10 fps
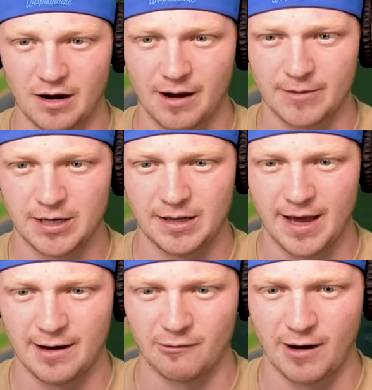Sorry, I'm gonna
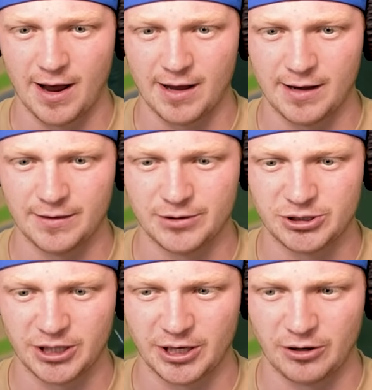land right in the
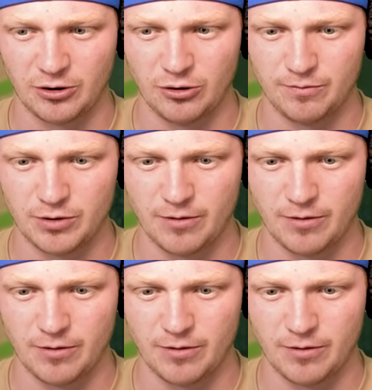chicken coop.